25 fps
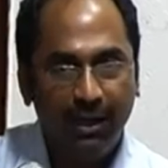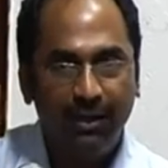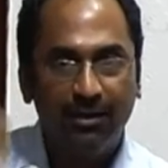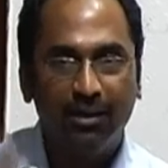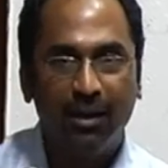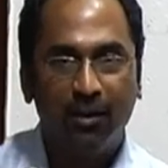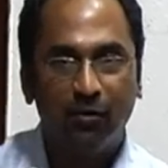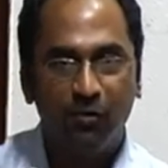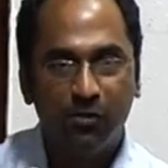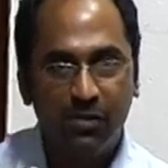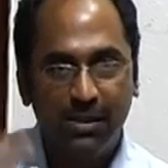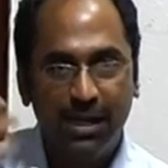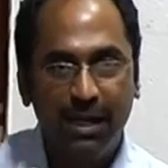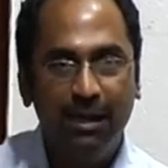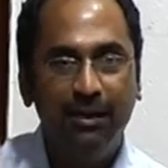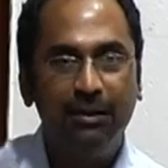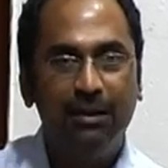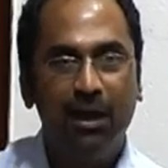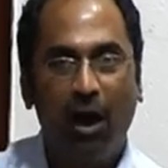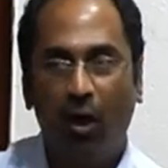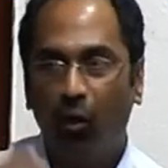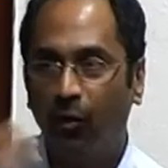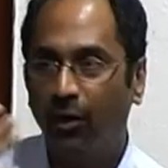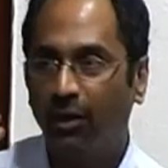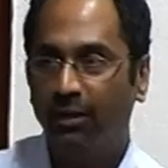it kind of sink
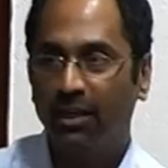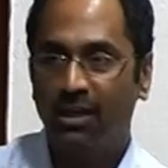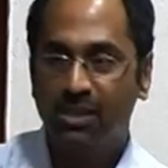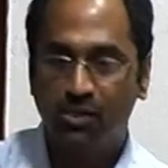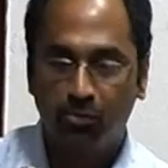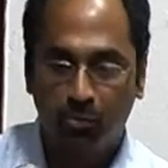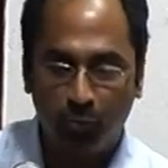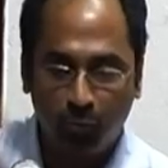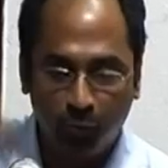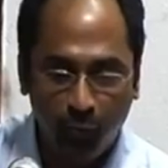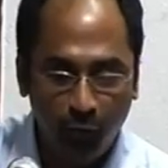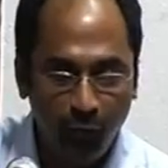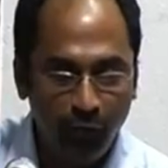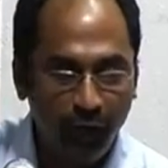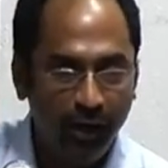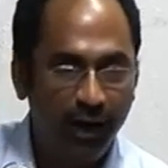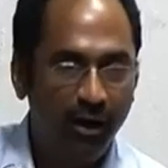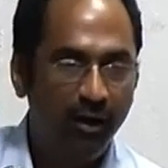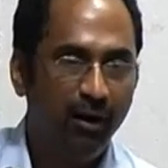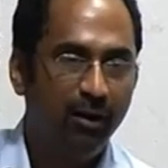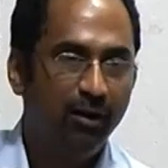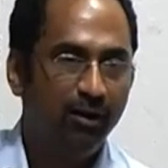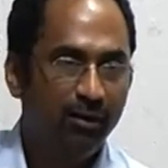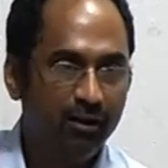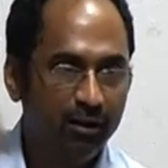down, and that's
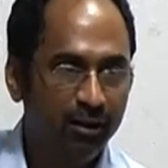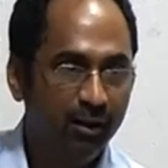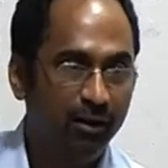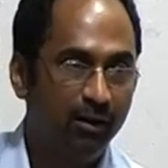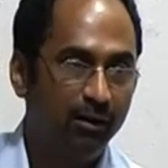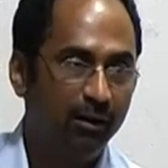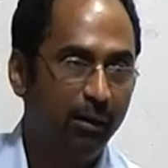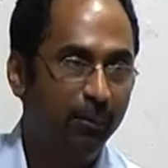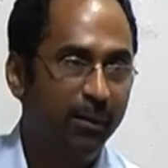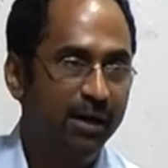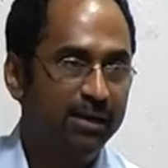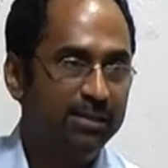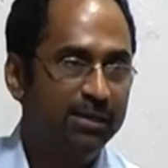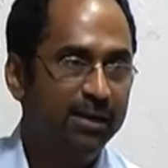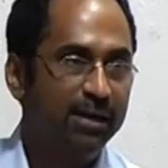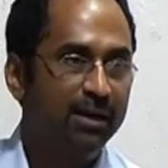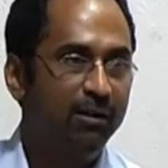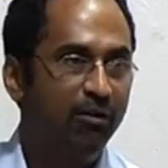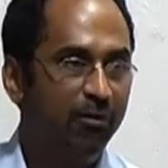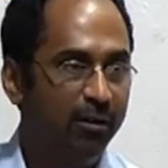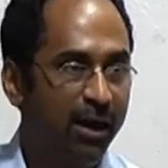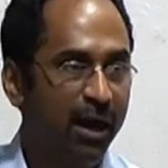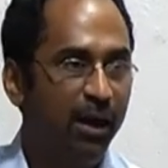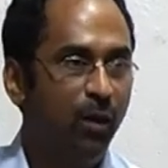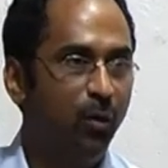where the amazing
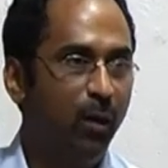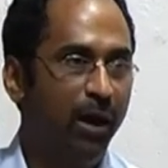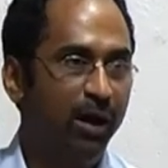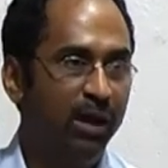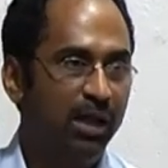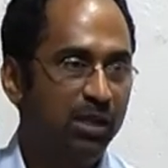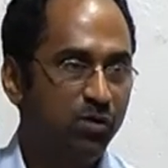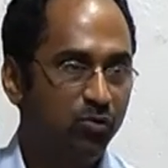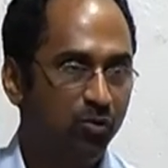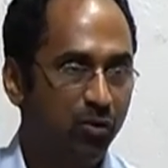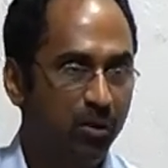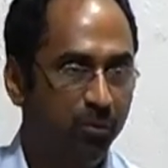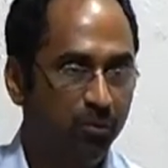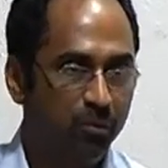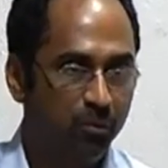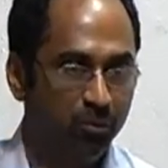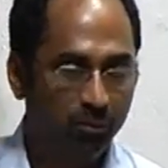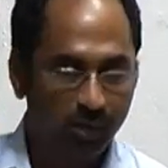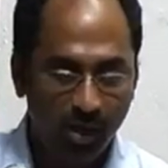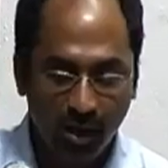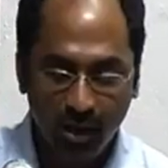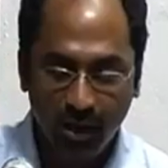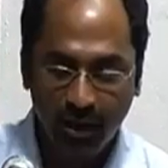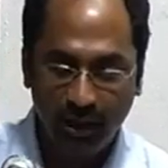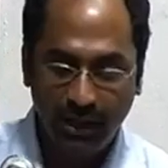creative ideas from
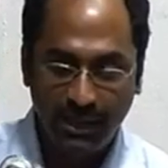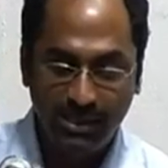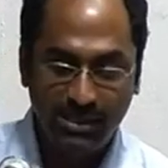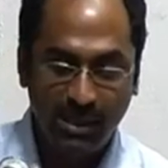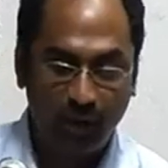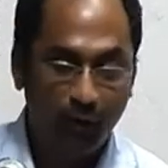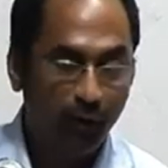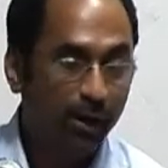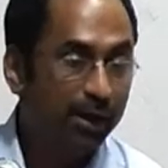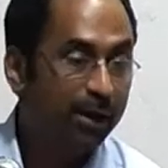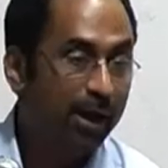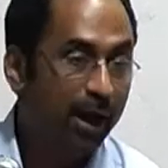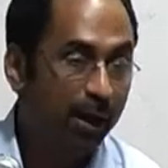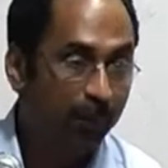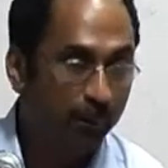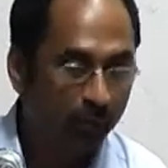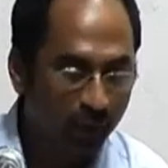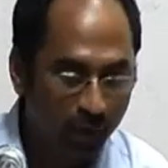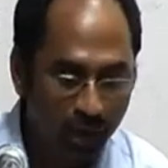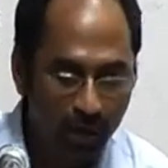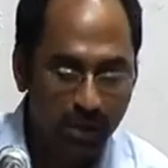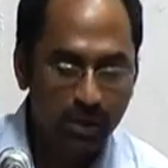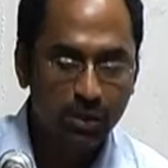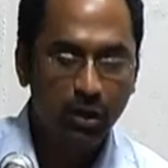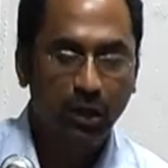inside will come.
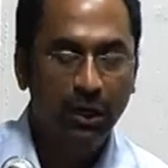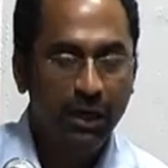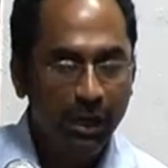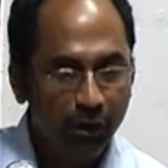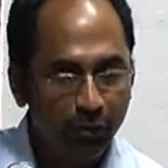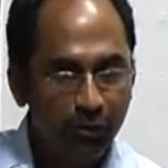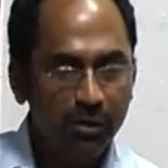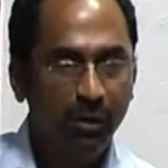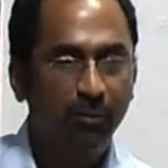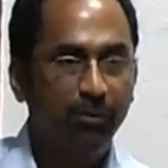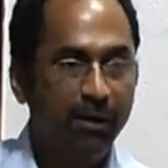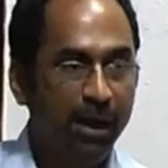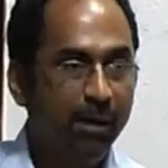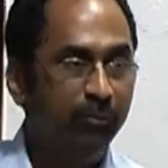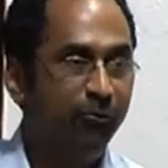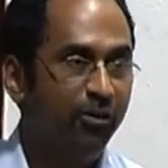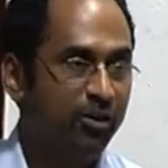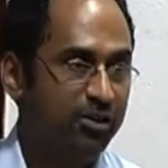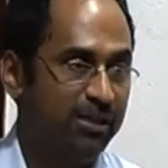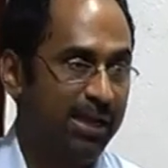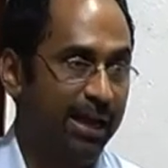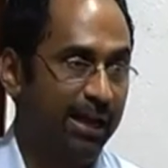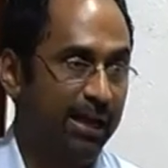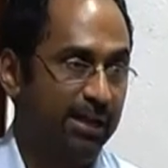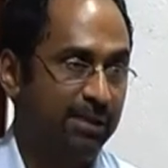So leave some time for
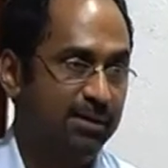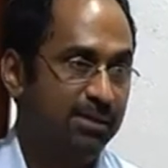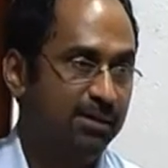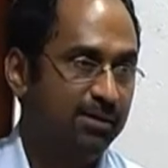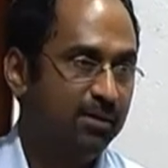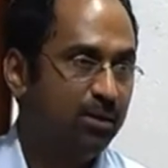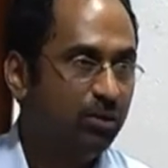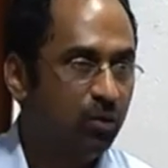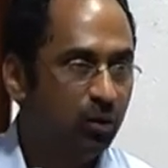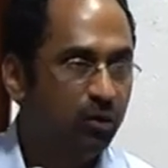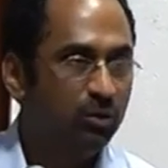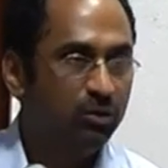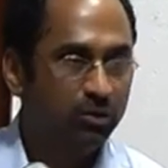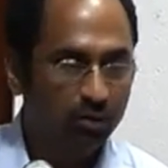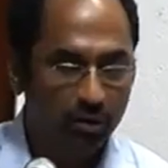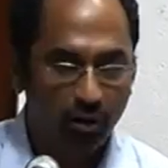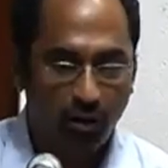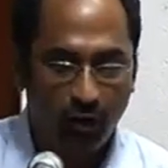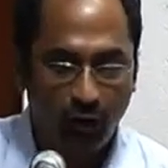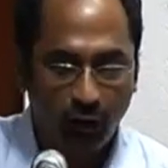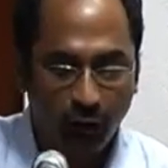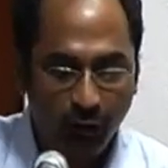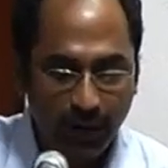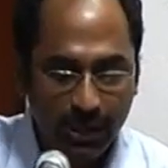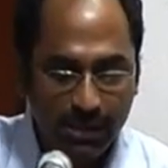silence. Don't
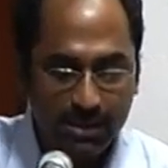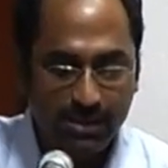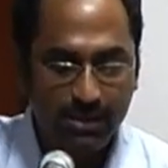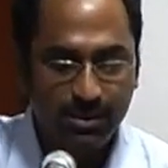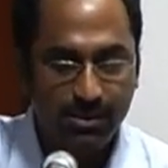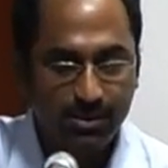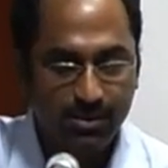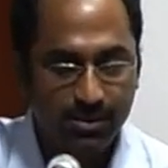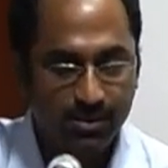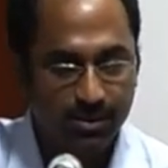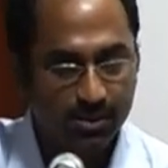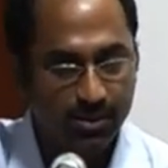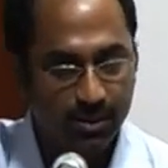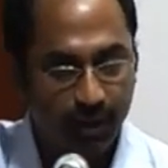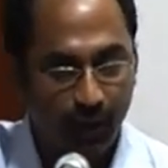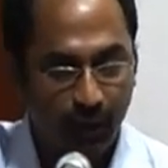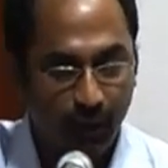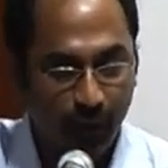always